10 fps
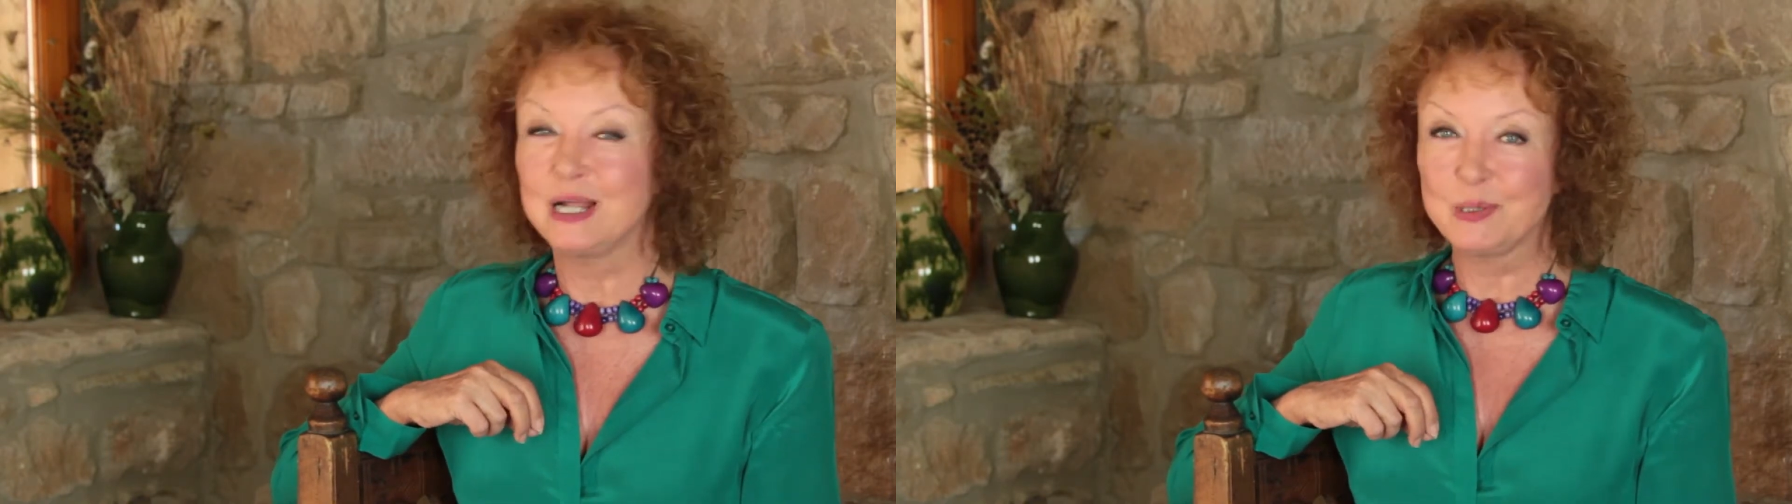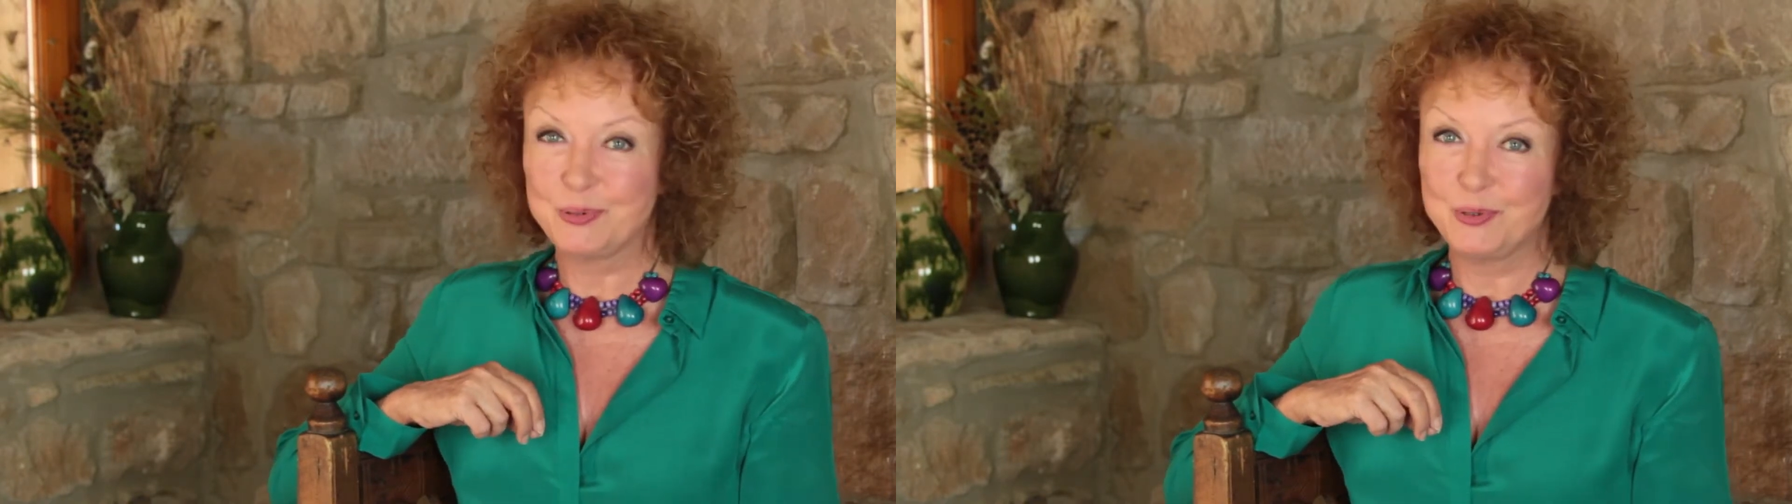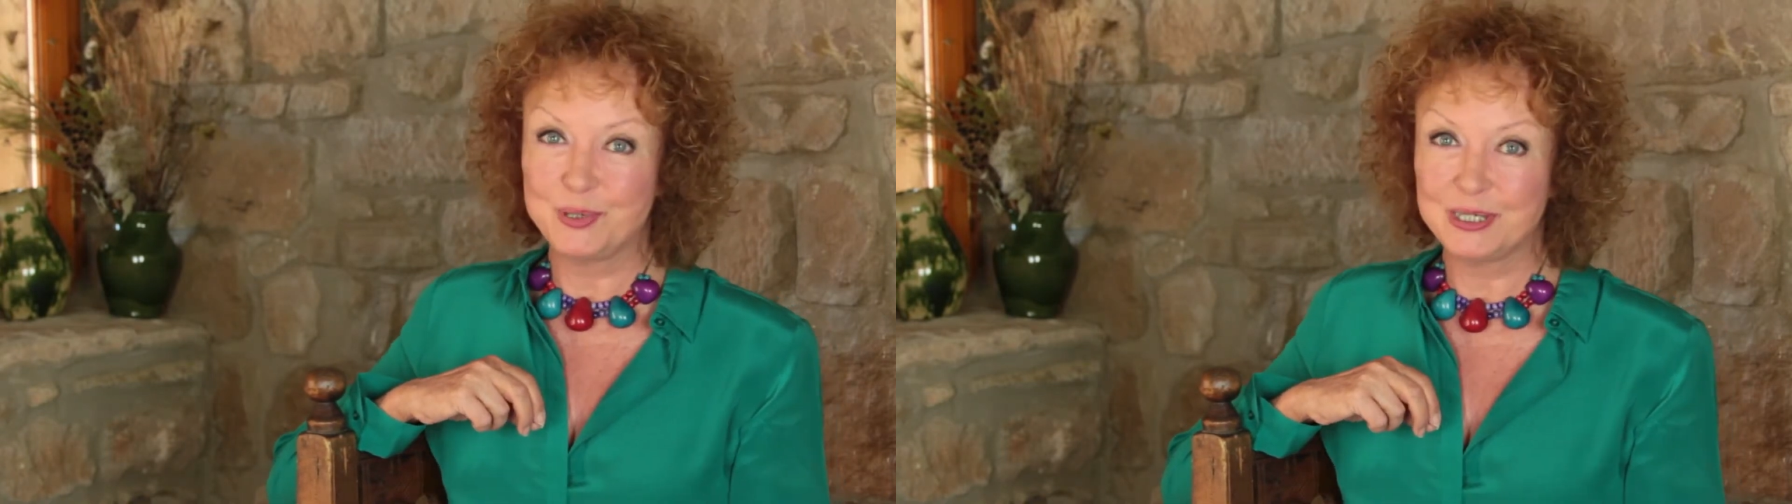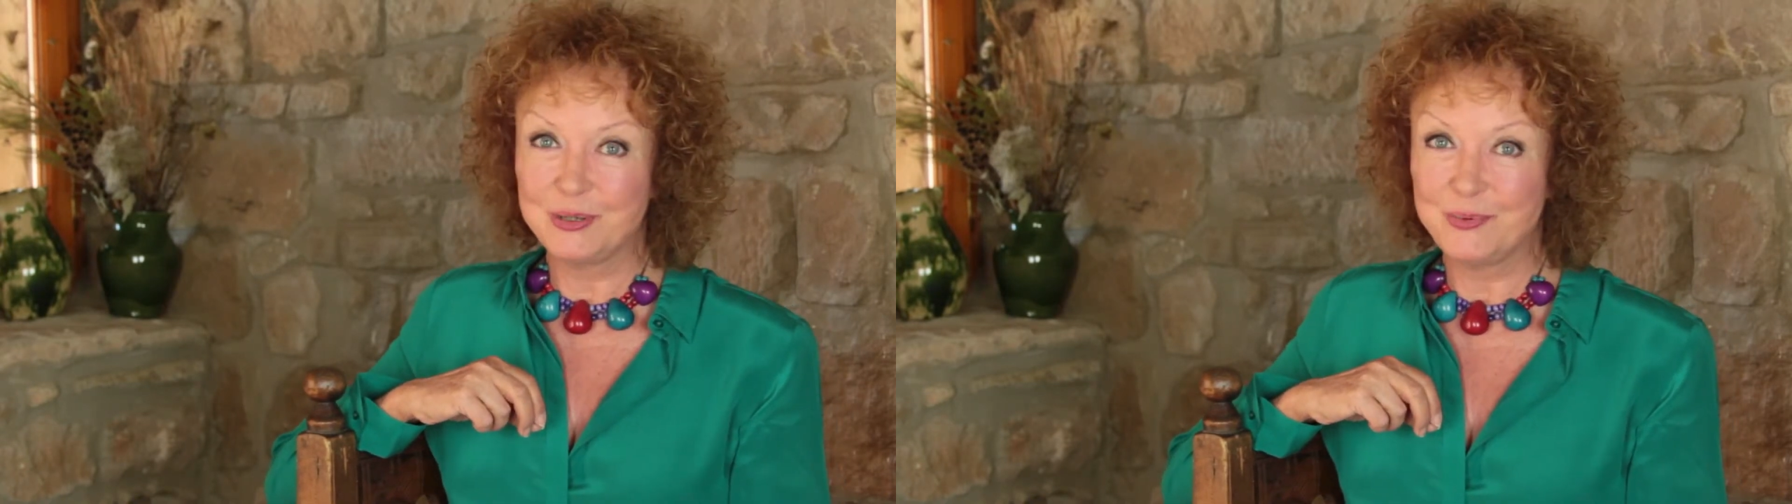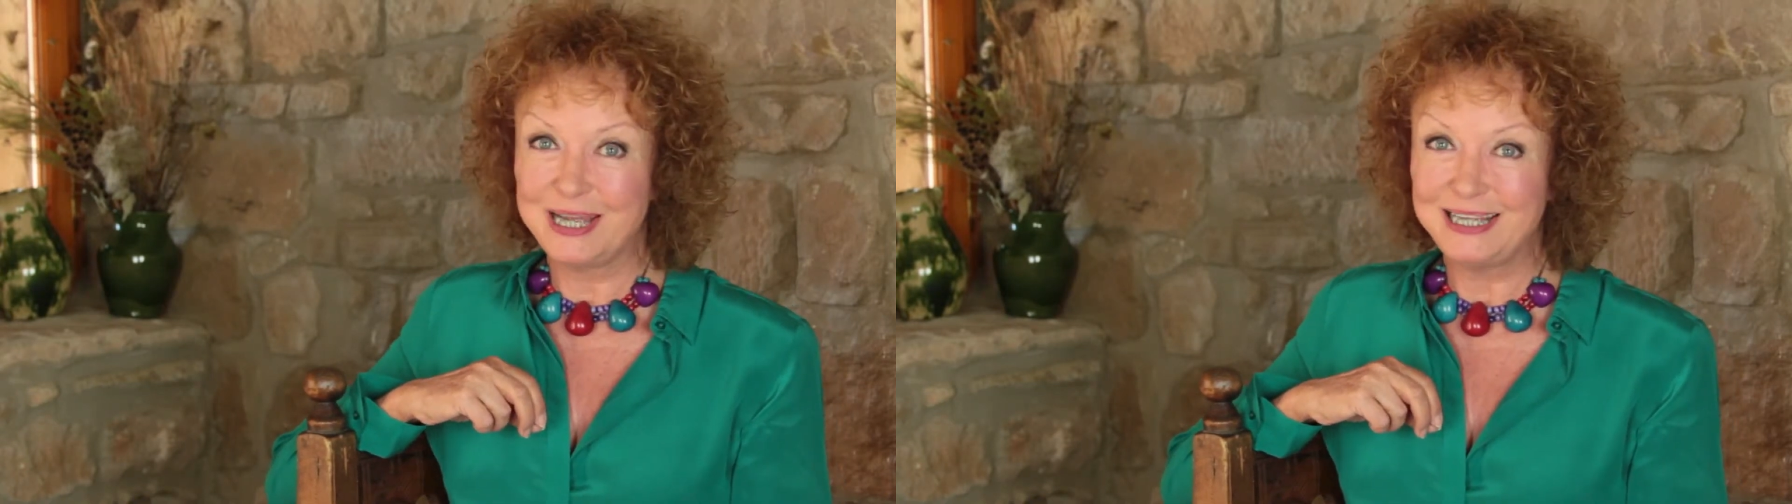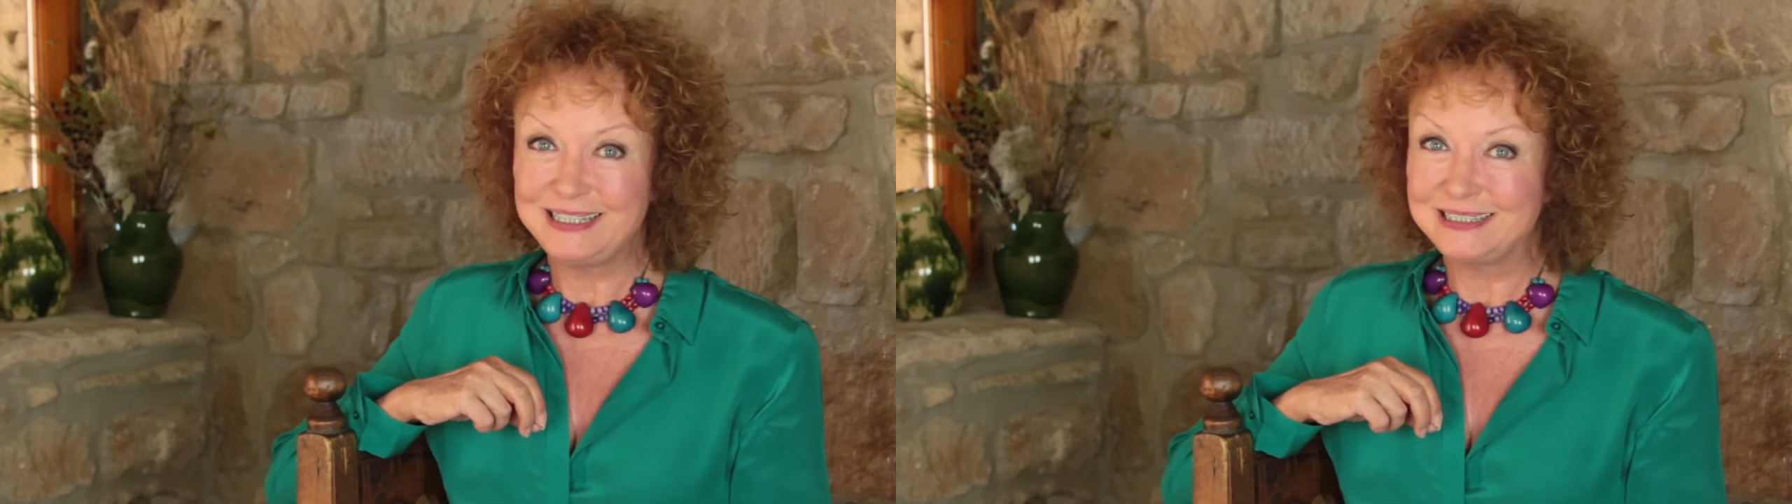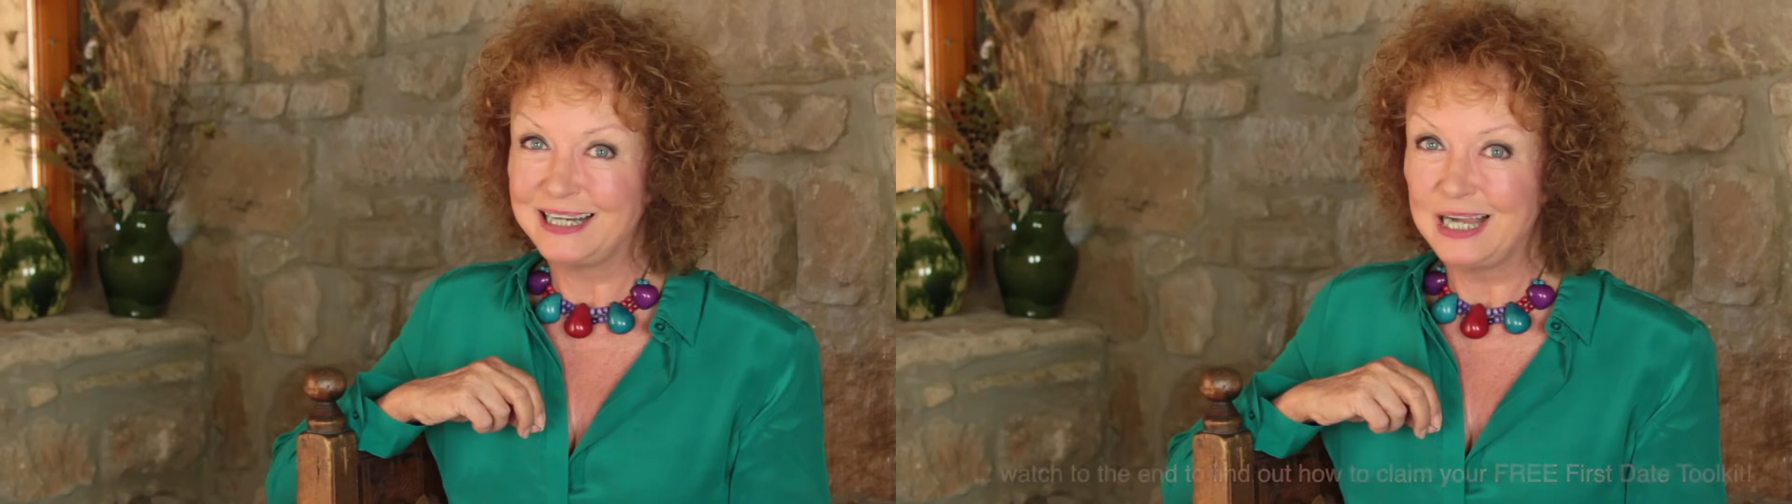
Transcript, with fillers: help you on your way?